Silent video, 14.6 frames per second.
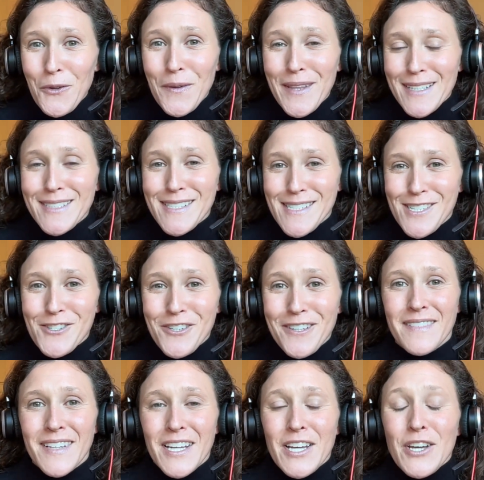you in that decision.
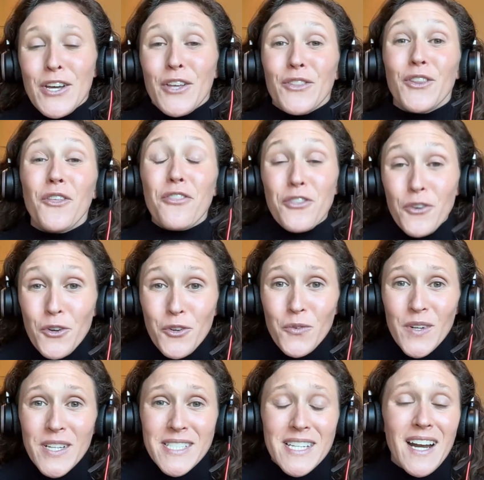The third
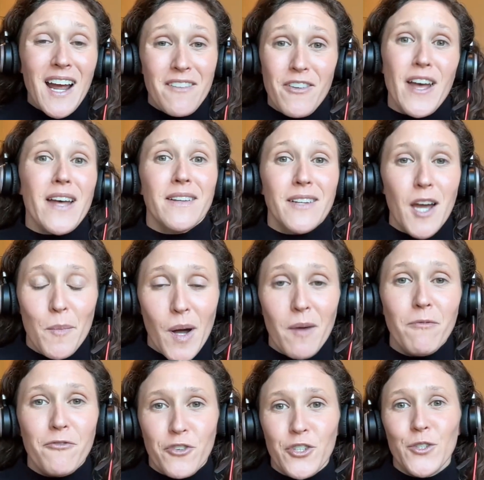reason I've had come up
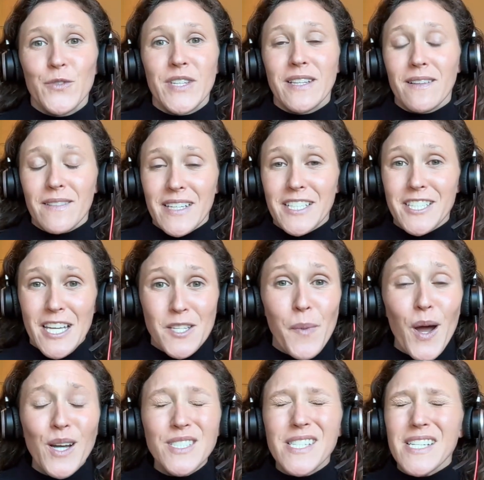for using the leads inbox